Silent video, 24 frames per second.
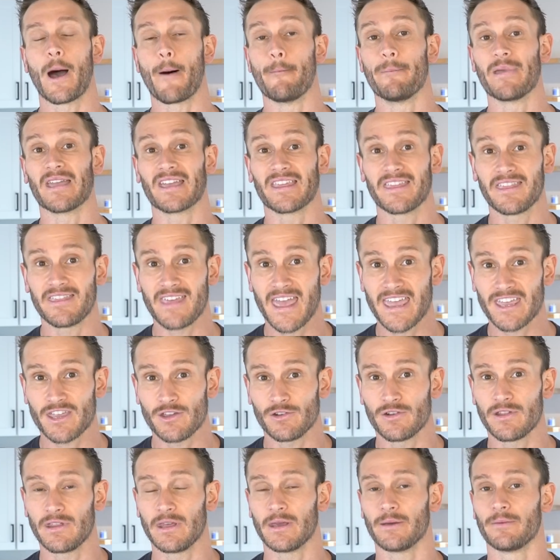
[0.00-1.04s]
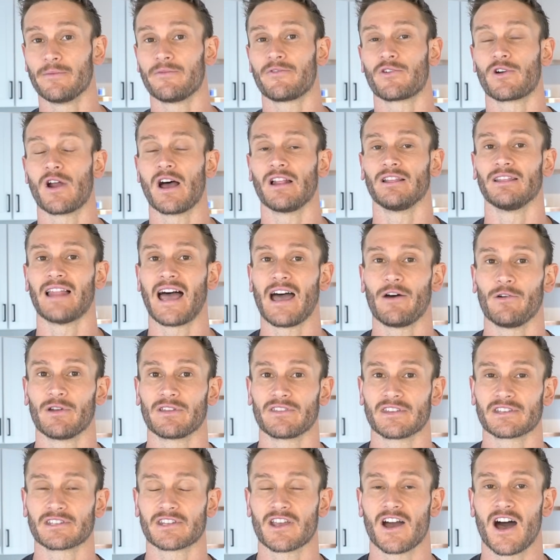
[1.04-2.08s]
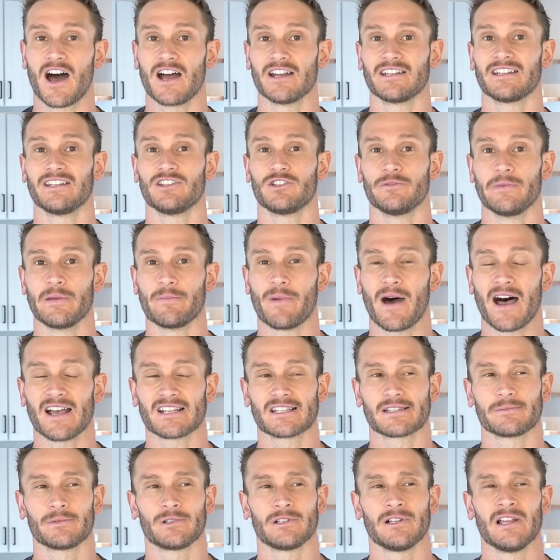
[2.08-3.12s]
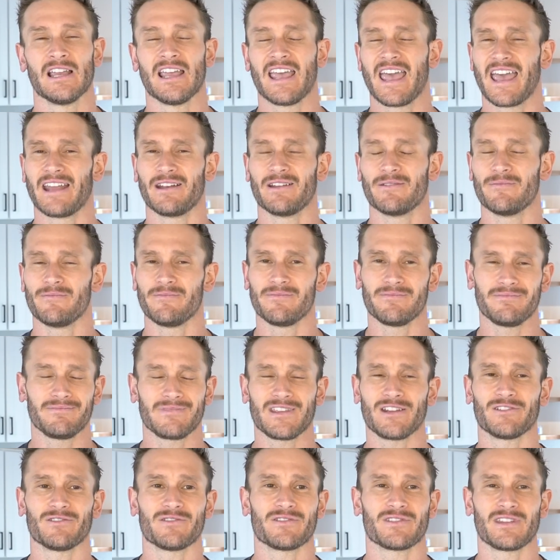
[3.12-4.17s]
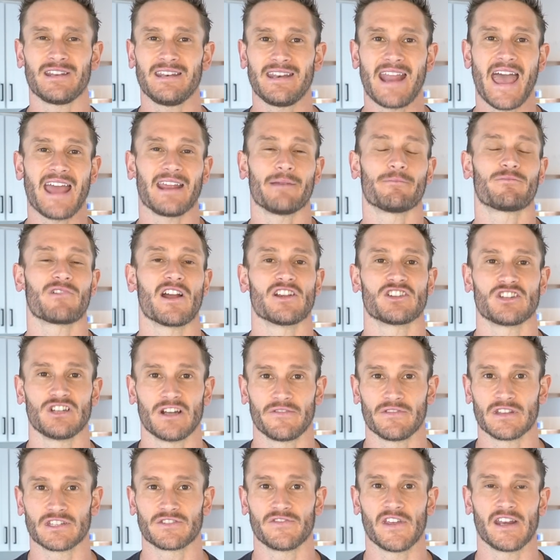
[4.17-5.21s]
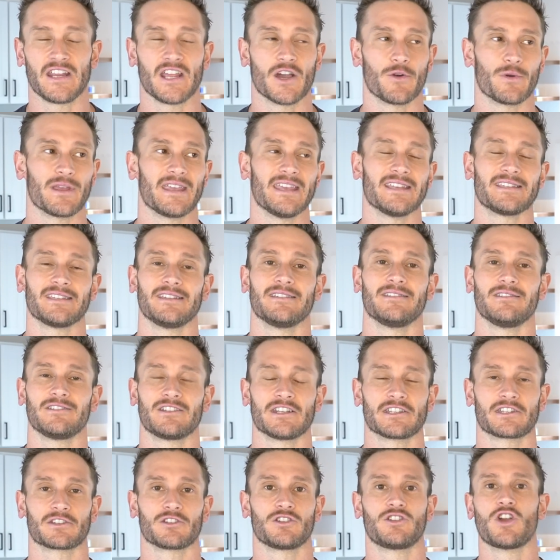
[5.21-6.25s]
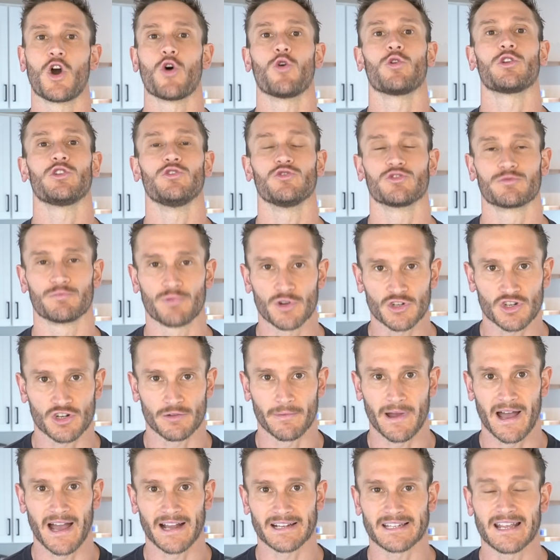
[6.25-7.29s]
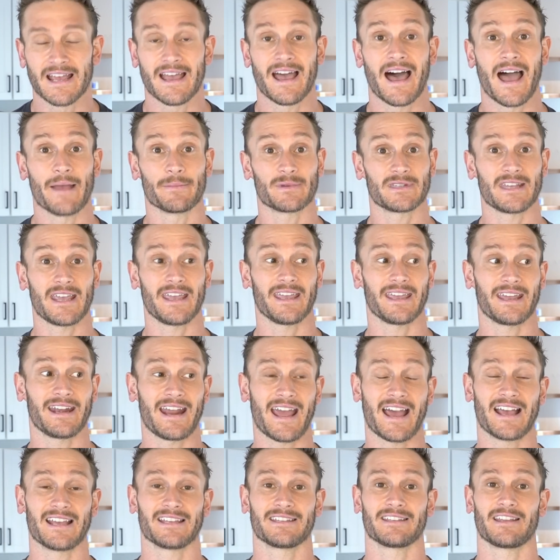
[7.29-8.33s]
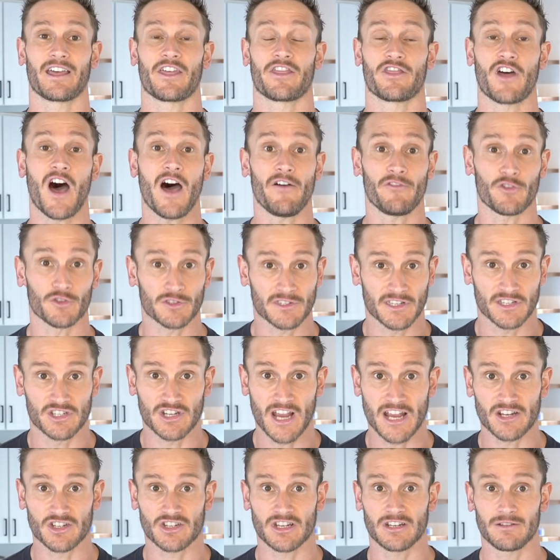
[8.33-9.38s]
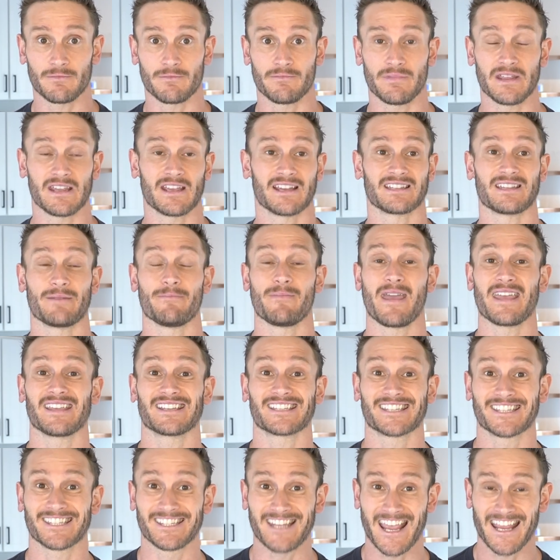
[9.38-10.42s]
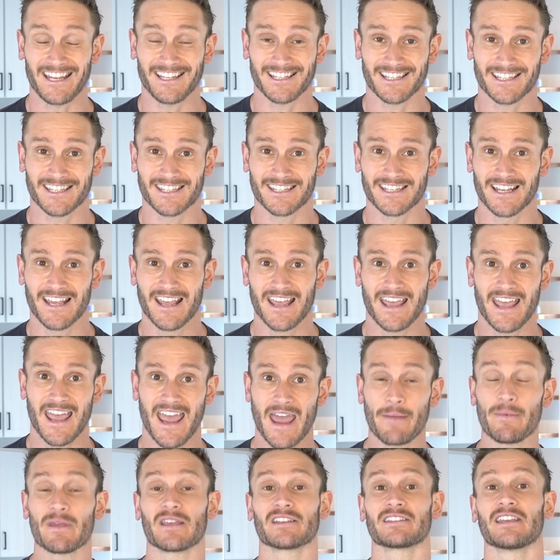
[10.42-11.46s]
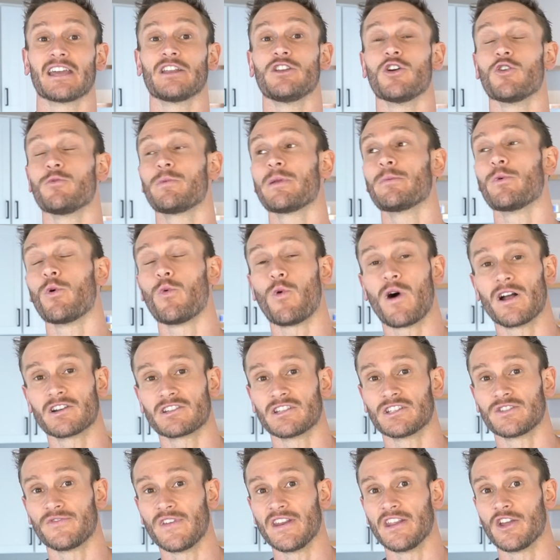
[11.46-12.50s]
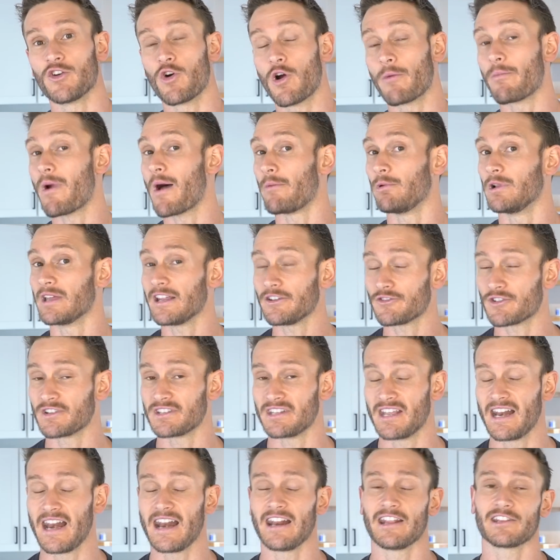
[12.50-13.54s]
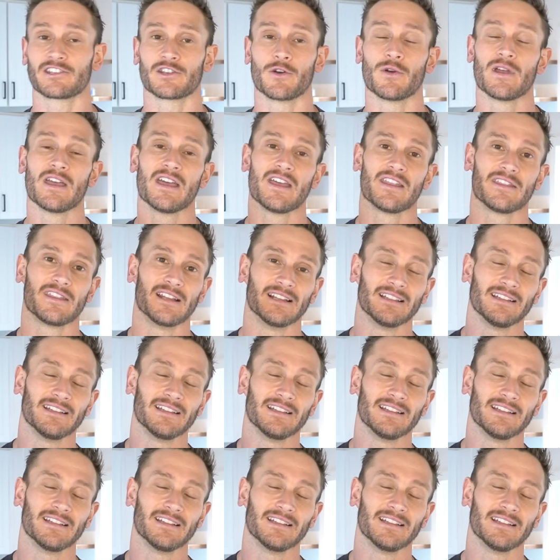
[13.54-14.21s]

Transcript: A big thank you to them for allowing this content to be possible. And you know, the net impression of this video isn't just go use ButcherBox. I'm saying it as a thoughtful suggestion because it makes sense and because I know people watch this video are probably interested in it. So the